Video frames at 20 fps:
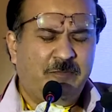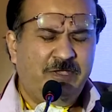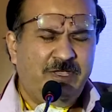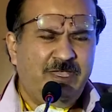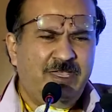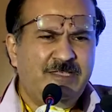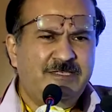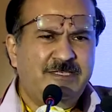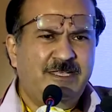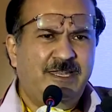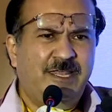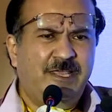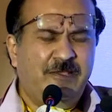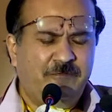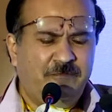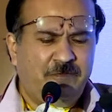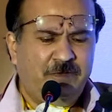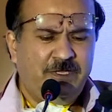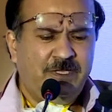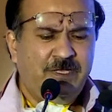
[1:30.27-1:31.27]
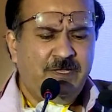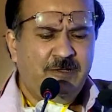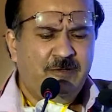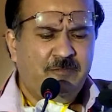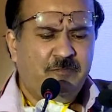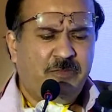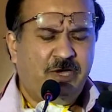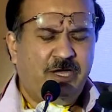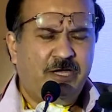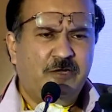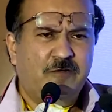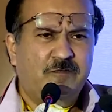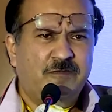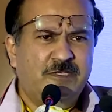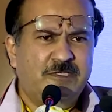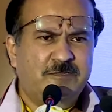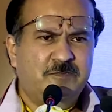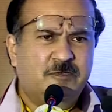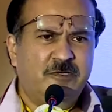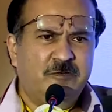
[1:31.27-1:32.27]
Each and every part of the
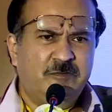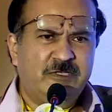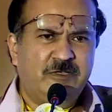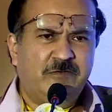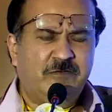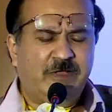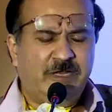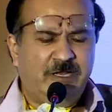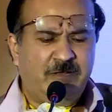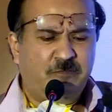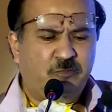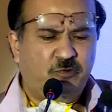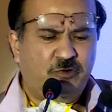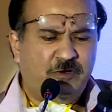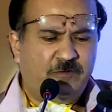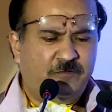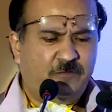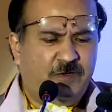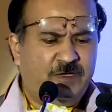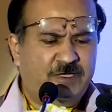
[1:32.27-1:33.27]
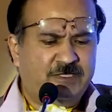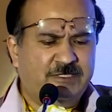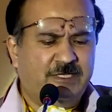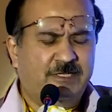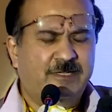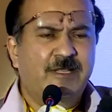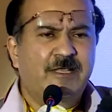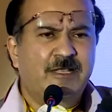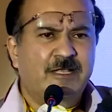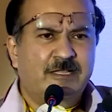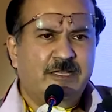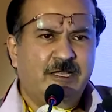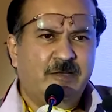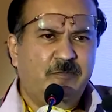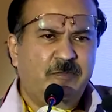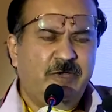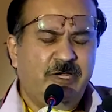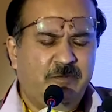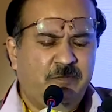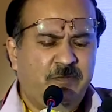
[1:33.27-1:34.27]
sperm is a very important function. The
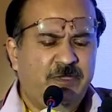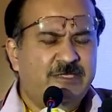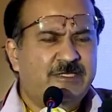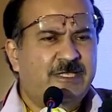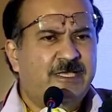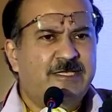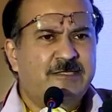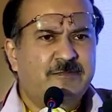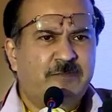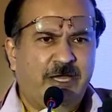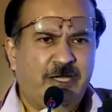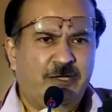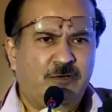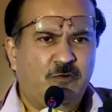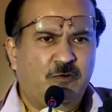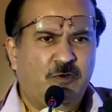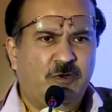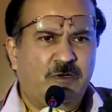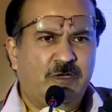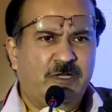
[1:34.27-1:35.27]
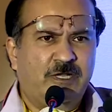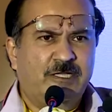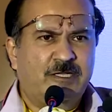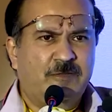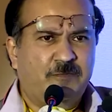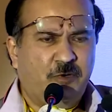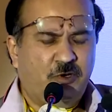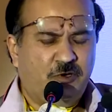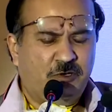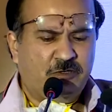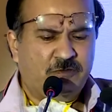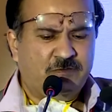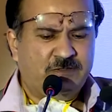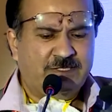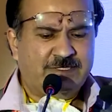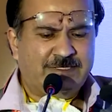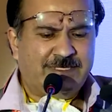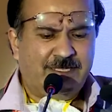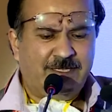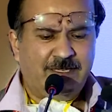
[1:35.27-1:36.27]
midpiece has mitochondria, the power of the
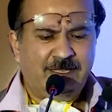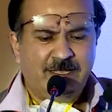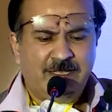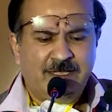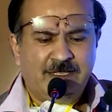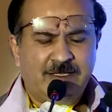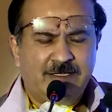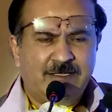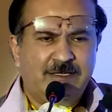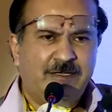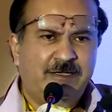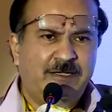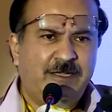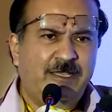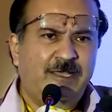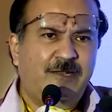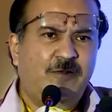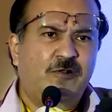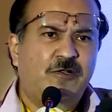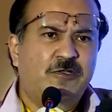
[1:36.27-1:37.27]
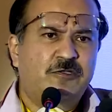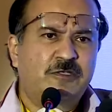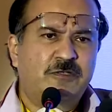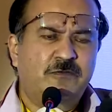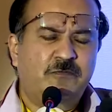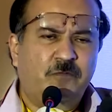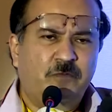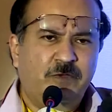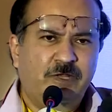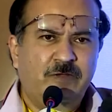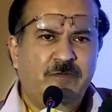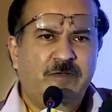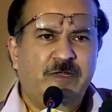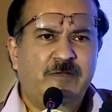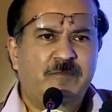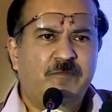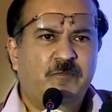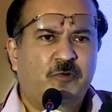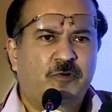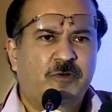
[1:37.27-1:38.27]
cell. The tail also is very, very
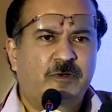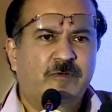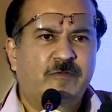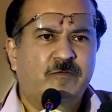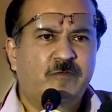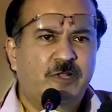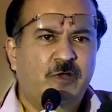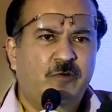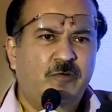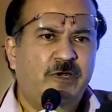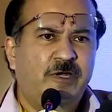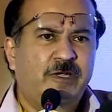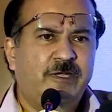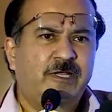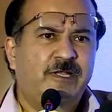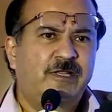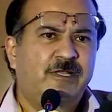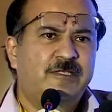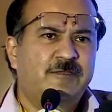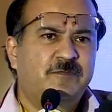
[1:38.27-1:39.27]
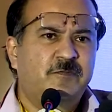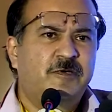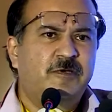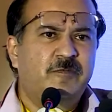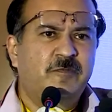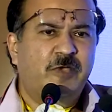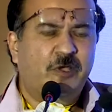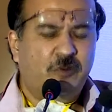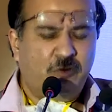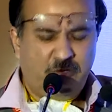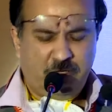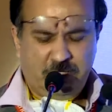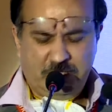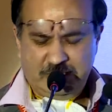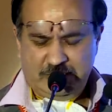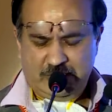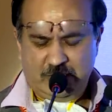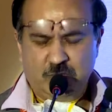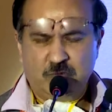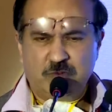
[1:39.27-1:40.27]
important. Without a tail, the sperm cannot reach
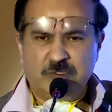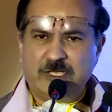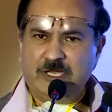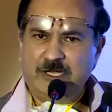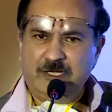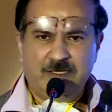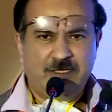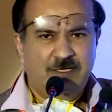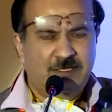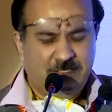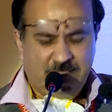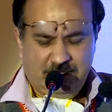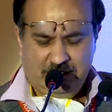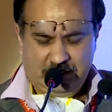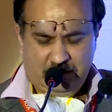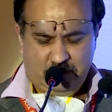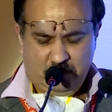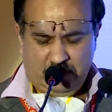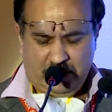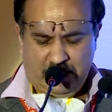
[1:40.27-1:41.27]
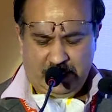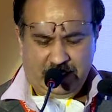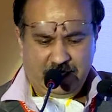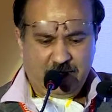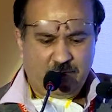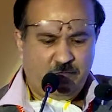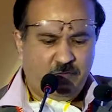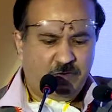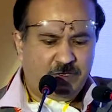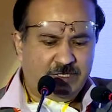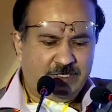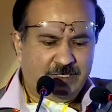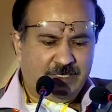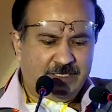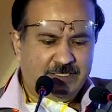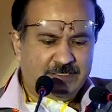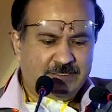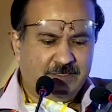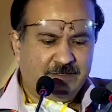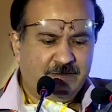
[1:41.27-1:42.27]
the oocyte. You can't have
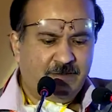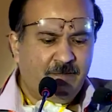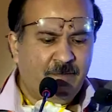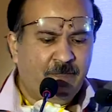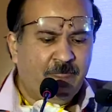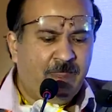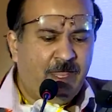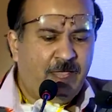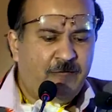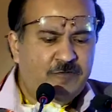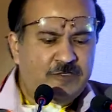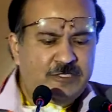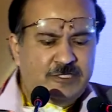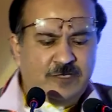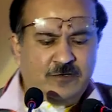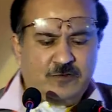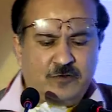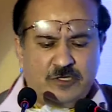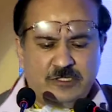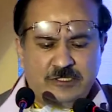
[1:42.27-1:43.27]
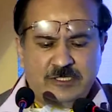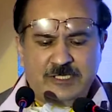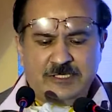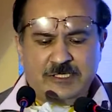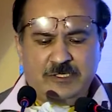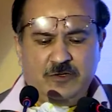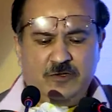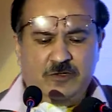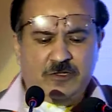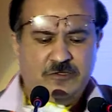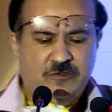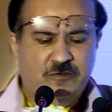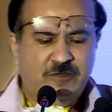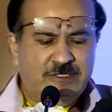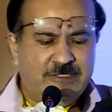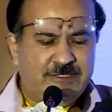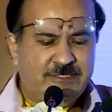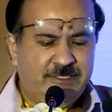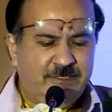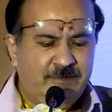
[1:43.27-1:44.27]
fertilization. If you see the cross section also, you will
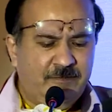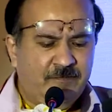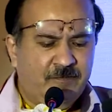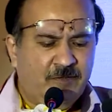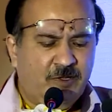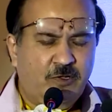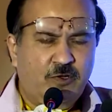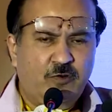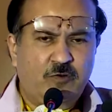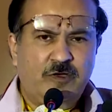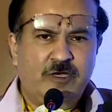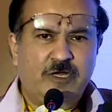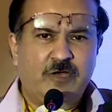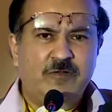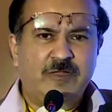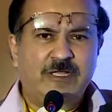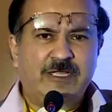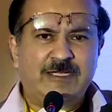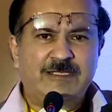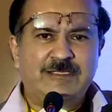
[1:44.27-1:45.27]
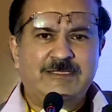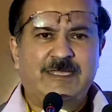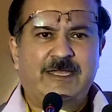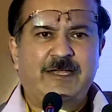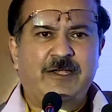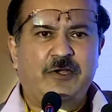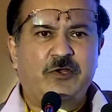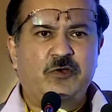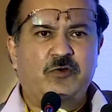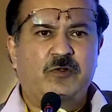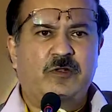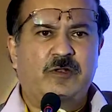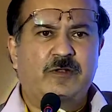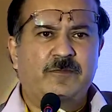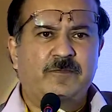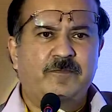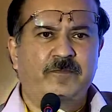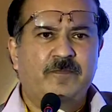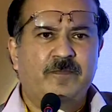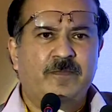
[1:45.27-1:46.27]
see lower down there is centriole,
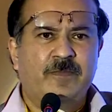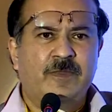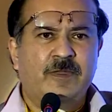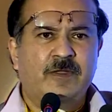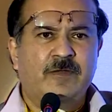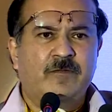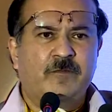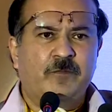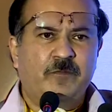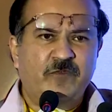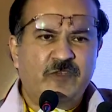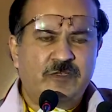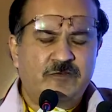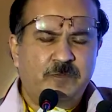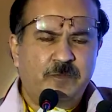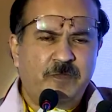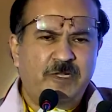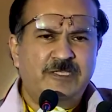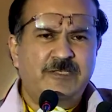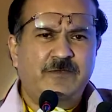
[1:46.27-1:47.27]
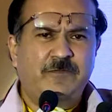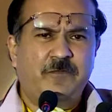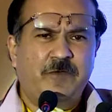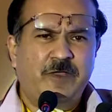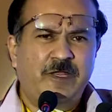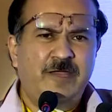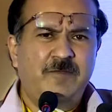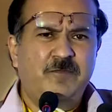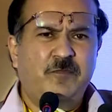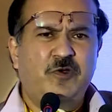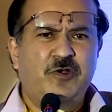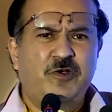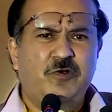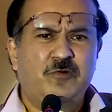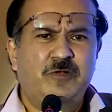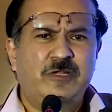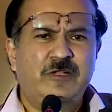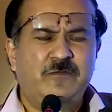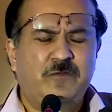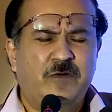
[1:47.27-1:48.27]
which plays a very important
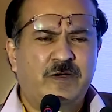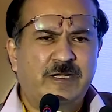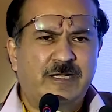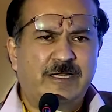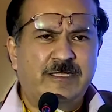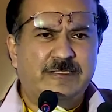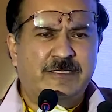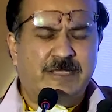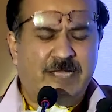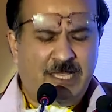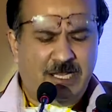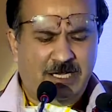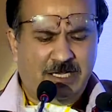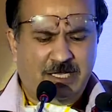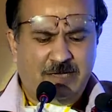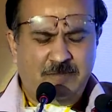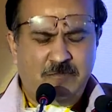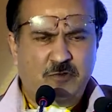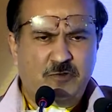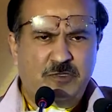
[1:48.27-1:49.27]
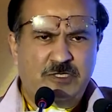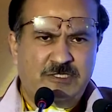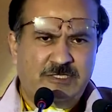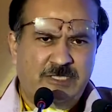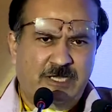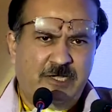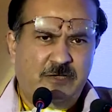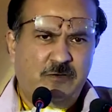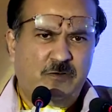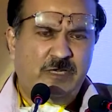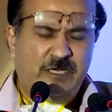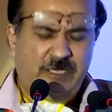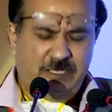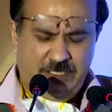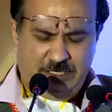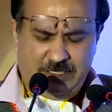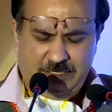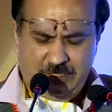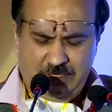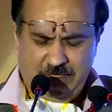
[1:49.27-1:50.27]
role in fertilization. I will come to this centriole in
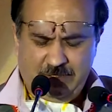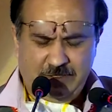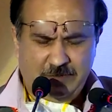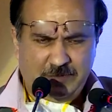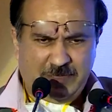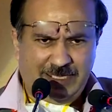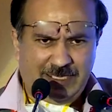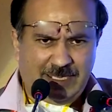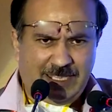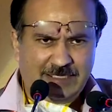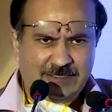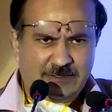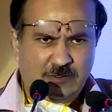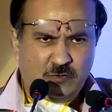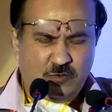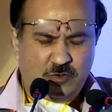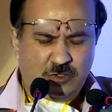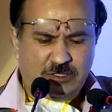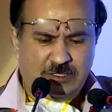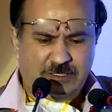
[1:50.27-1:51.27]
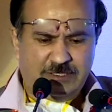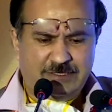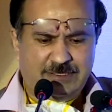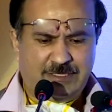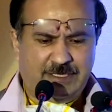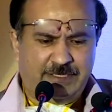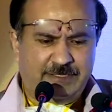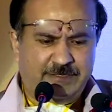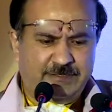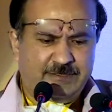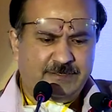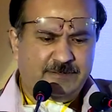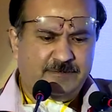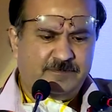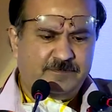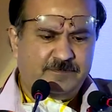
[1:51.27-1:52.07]
detail in my last 2 or 3 slides.